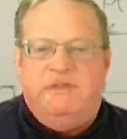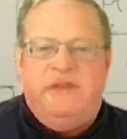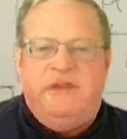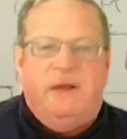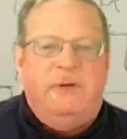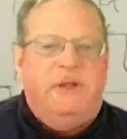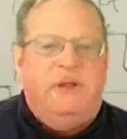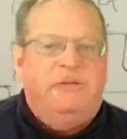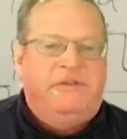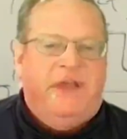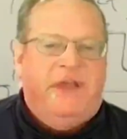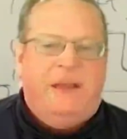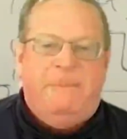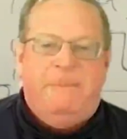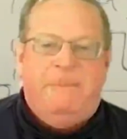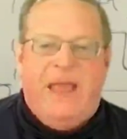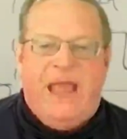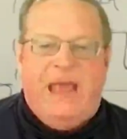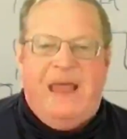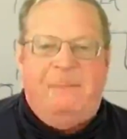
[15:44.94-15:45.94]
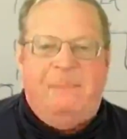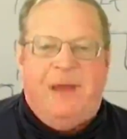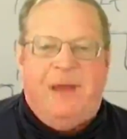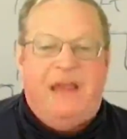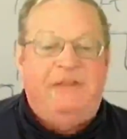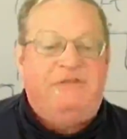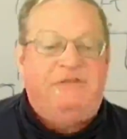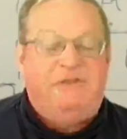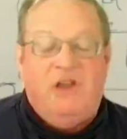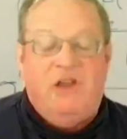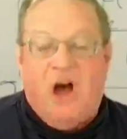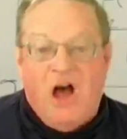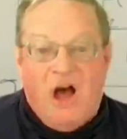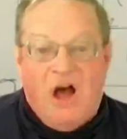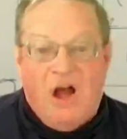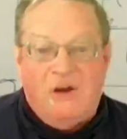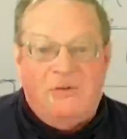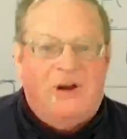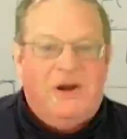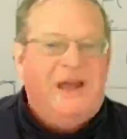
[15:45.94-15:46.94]
say, well, it's like man bites
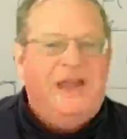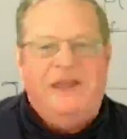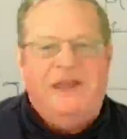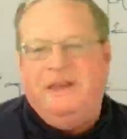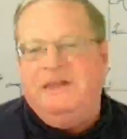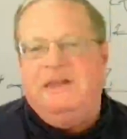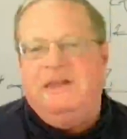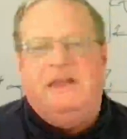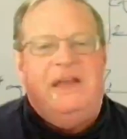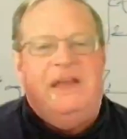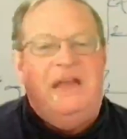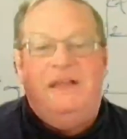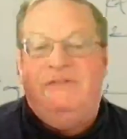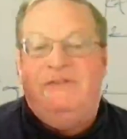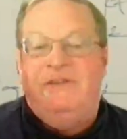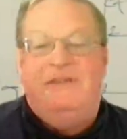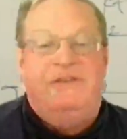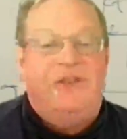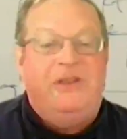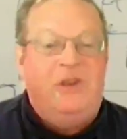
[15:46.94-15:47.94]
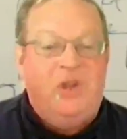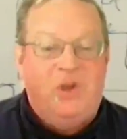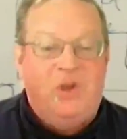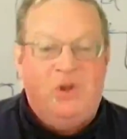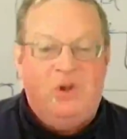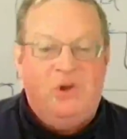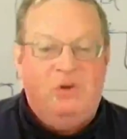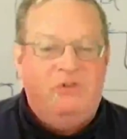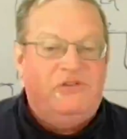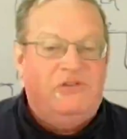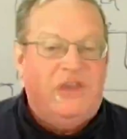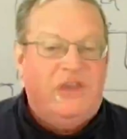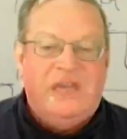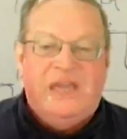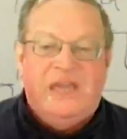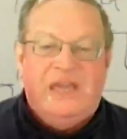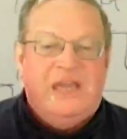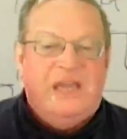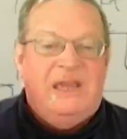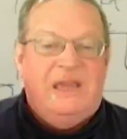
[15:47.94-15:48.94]
dog, right? It's in the news,
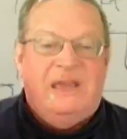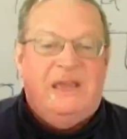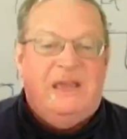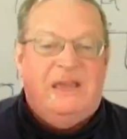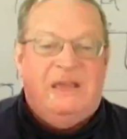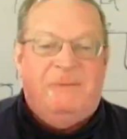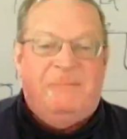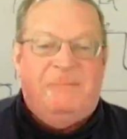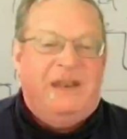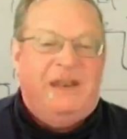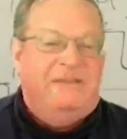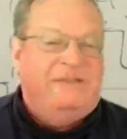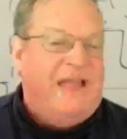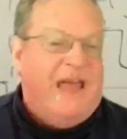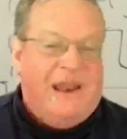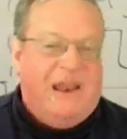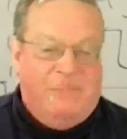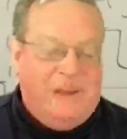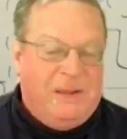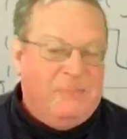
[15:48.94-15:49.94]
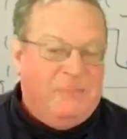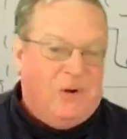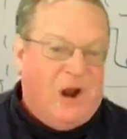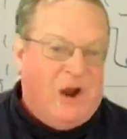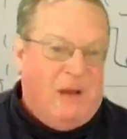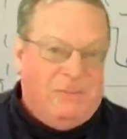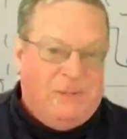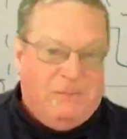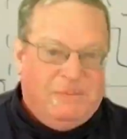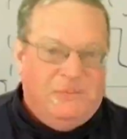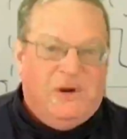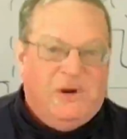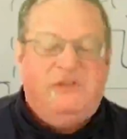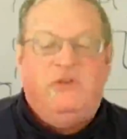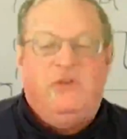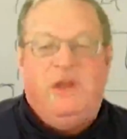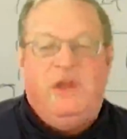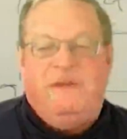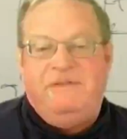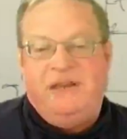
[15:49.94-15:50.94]
but it's not a big problem, right?
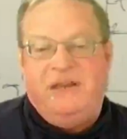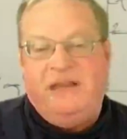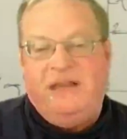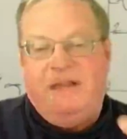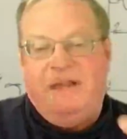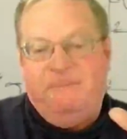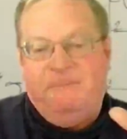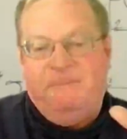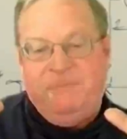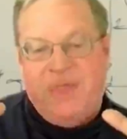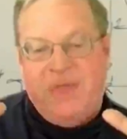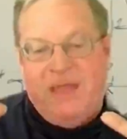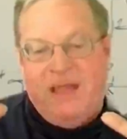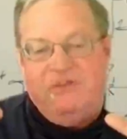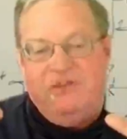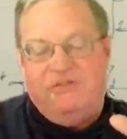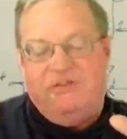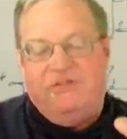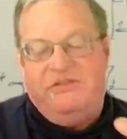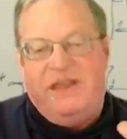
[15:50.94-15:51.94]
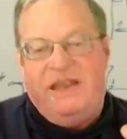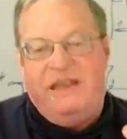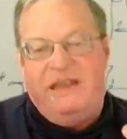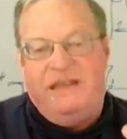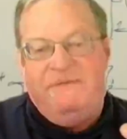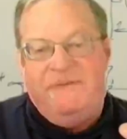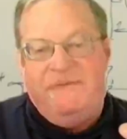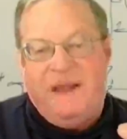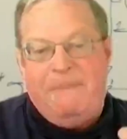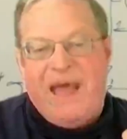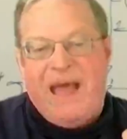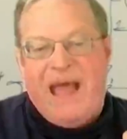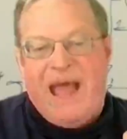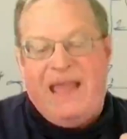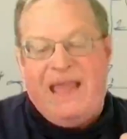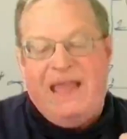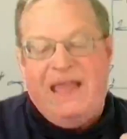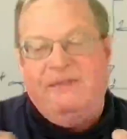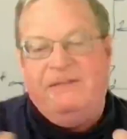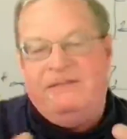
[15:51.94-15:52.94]
So you have to have the scientific
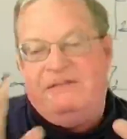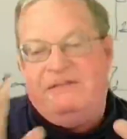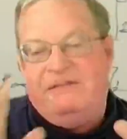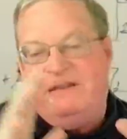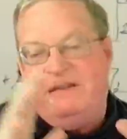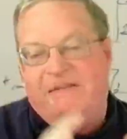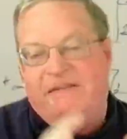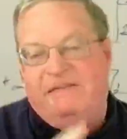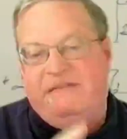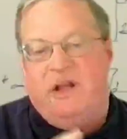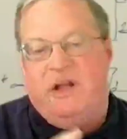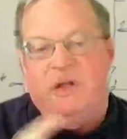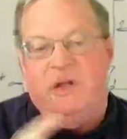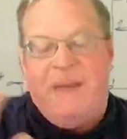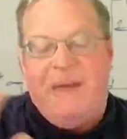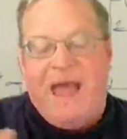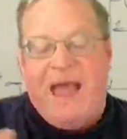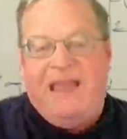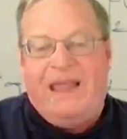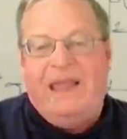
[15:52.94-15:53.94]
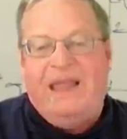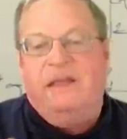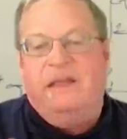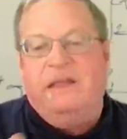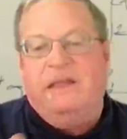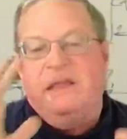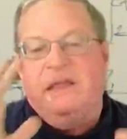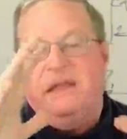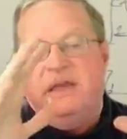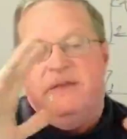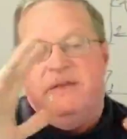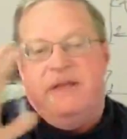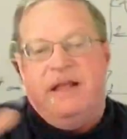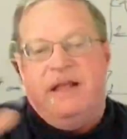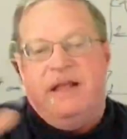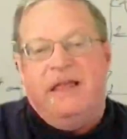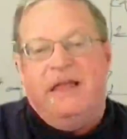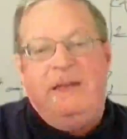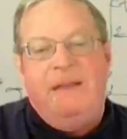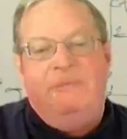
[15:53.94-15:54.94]
backing, the statistical backing that
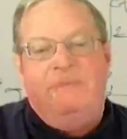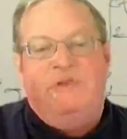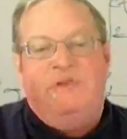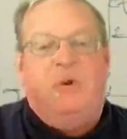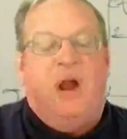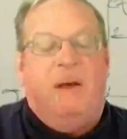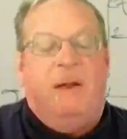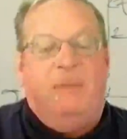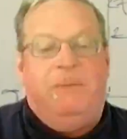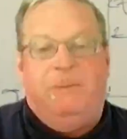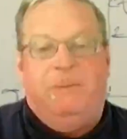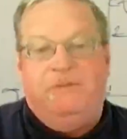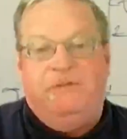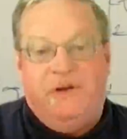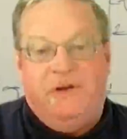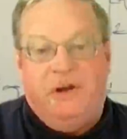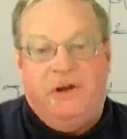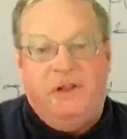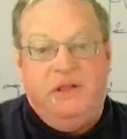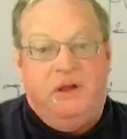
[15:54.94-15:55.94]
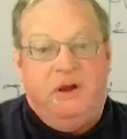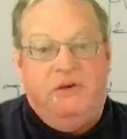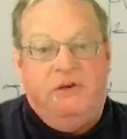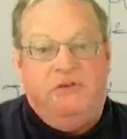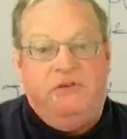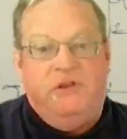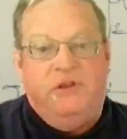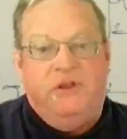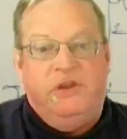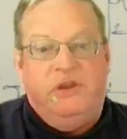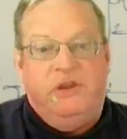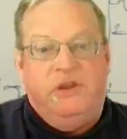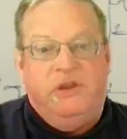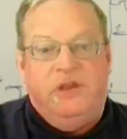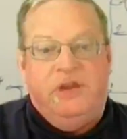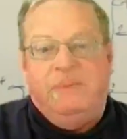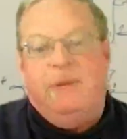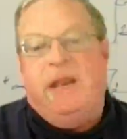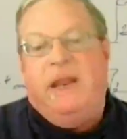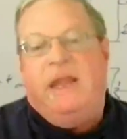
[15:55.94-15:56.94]
claims the problem is very large.
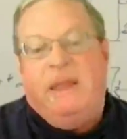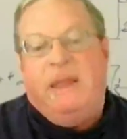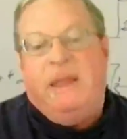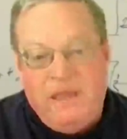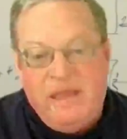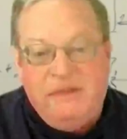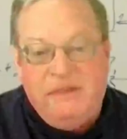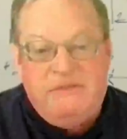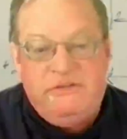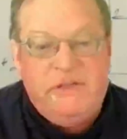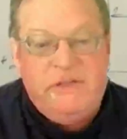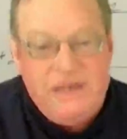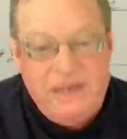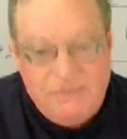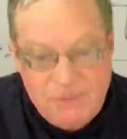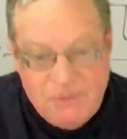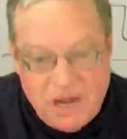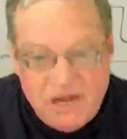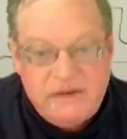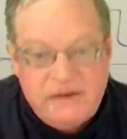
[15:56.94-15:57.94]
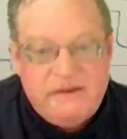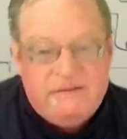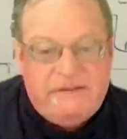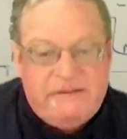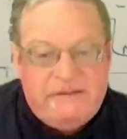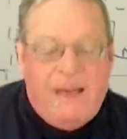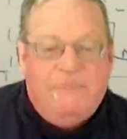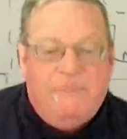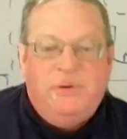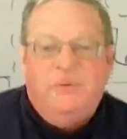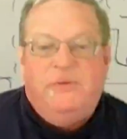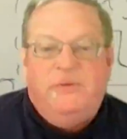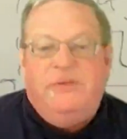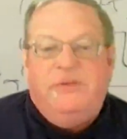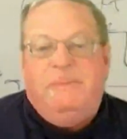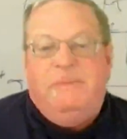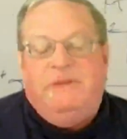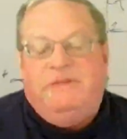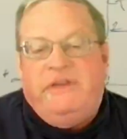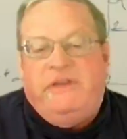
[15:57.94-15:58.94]
But it can be easily debunked, as happened with the
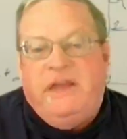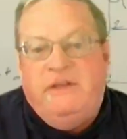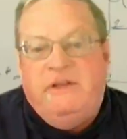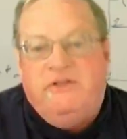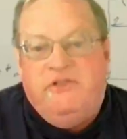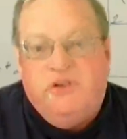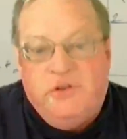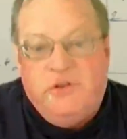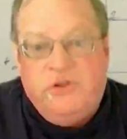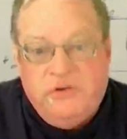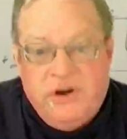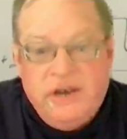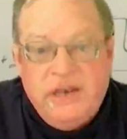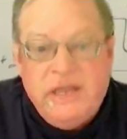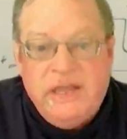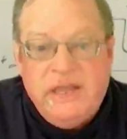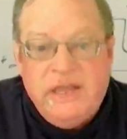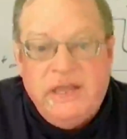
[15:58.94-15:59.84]
missing children.